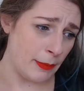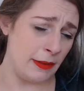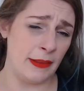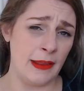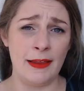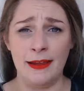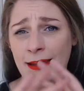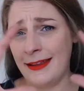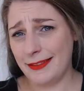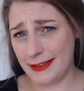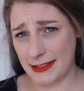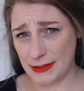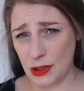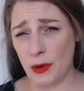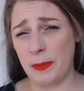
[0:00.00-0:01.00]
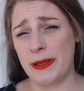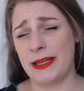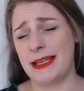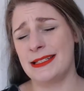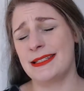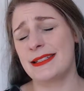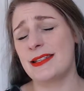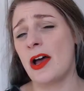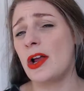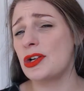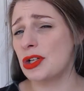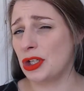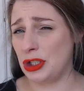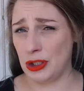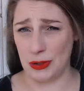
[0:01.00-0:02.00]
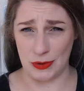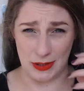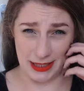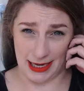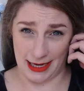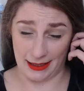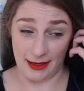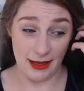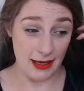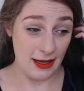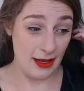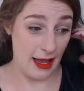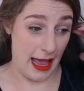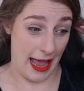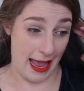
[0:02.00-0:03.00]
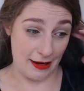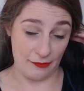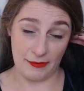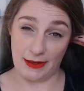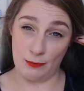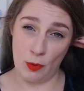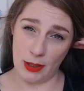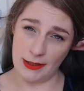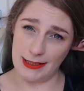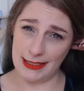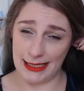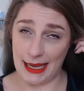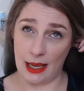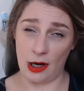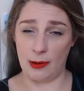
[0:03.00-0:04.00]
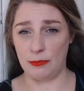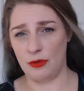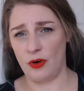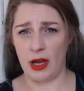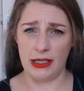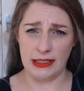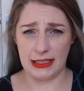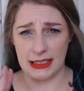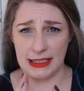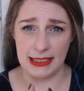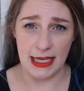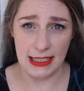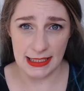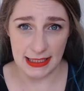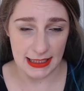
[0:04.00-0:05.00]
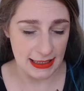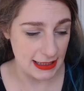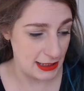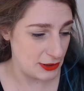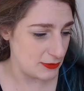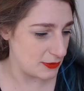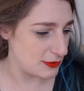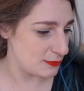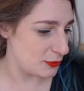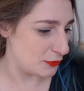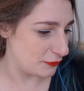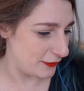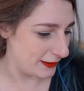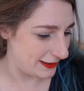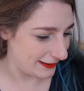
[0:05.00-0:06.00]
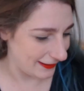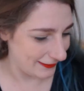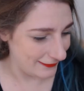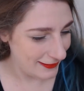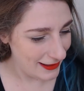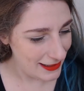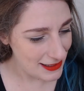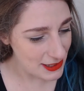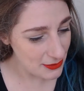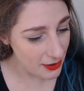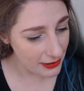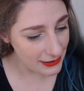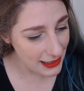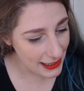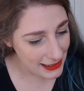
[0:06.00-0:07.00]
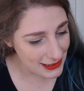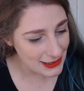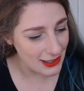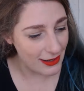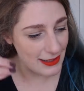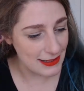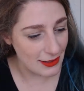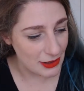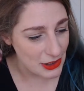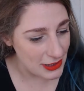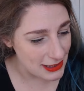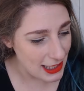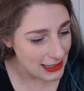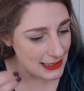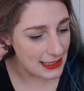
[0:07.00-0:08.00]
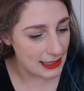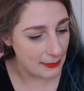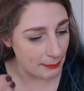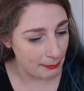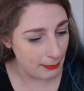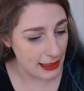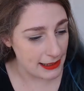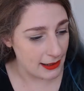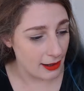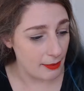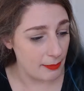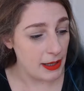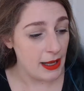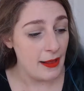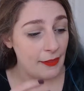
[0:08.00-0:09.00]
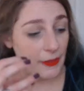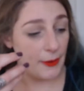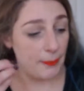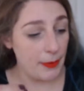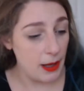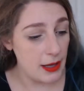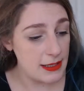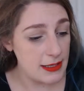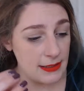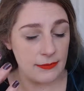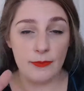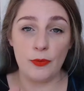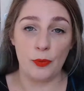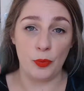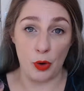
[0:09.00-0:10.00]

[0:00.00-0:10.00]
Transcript: But this topic is such a huge thing, and once again I'm trying to condense it into a small video. So our nature is our genetic makeup. The person,